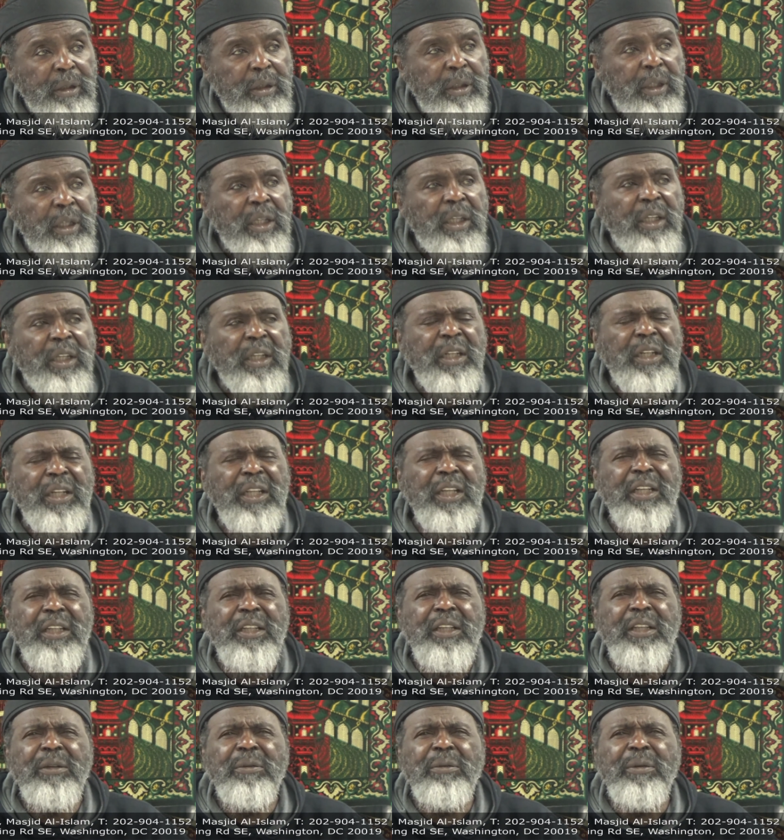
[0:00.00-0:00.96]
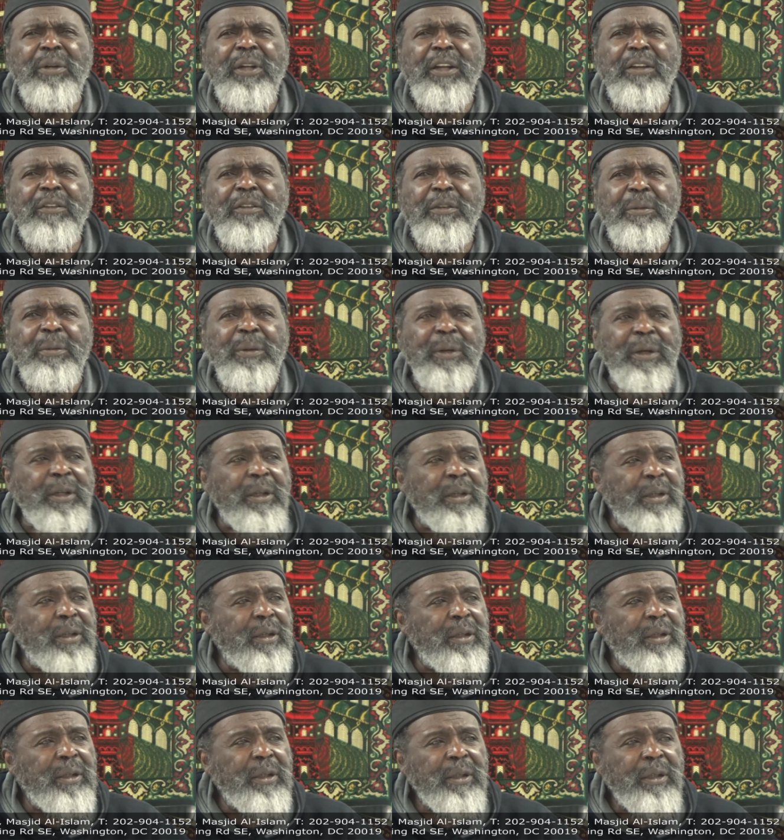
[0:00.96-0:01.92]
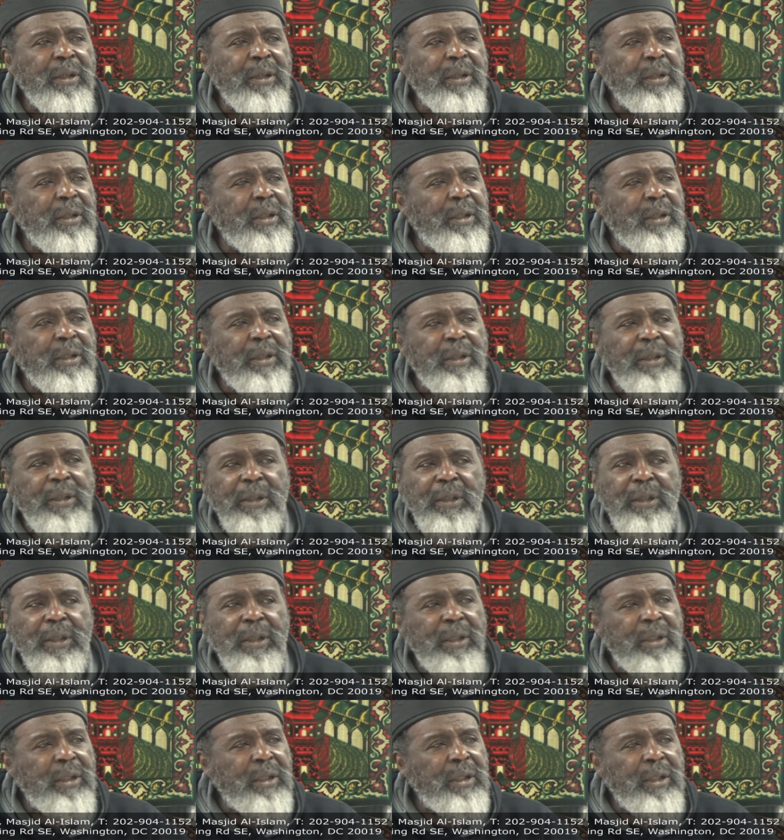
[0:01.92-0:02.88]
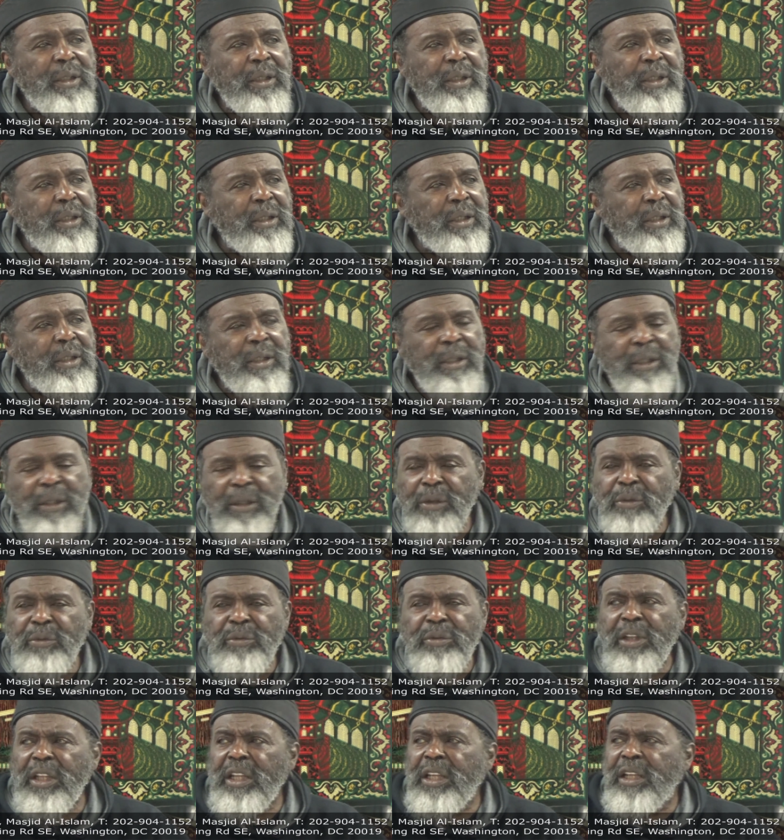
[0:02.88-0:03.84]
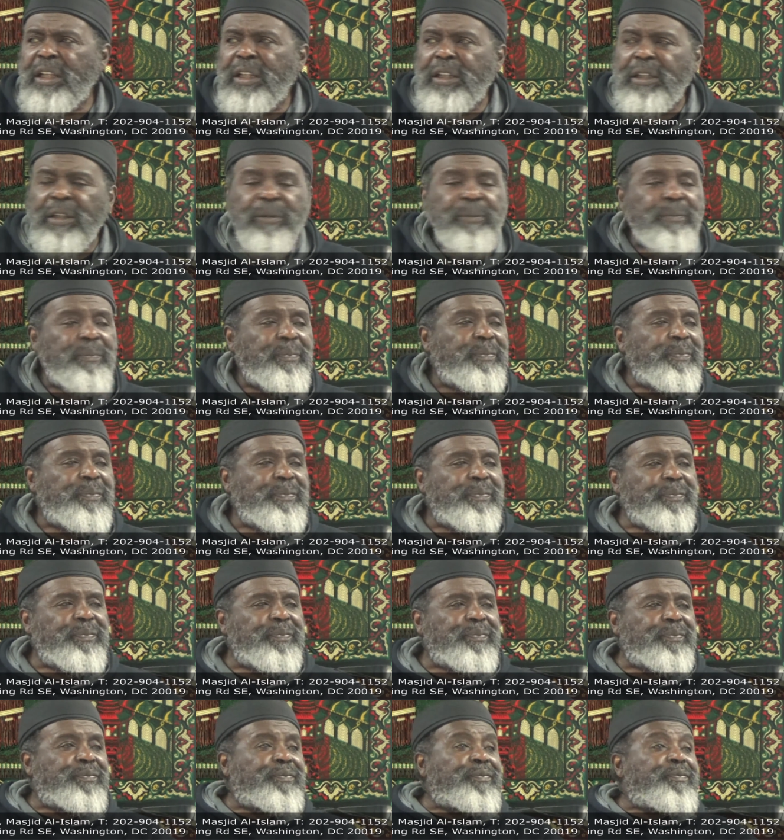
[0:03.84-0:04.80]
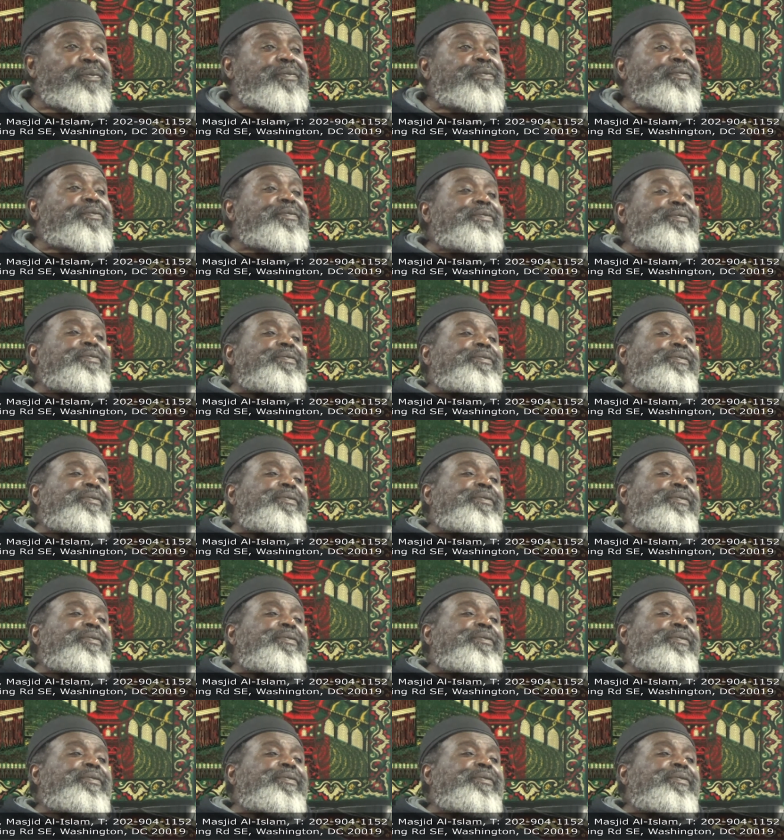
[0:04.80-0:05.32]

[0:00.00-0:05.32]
They connected. They connected with everybody, and they, some of the Muslims. Some of the,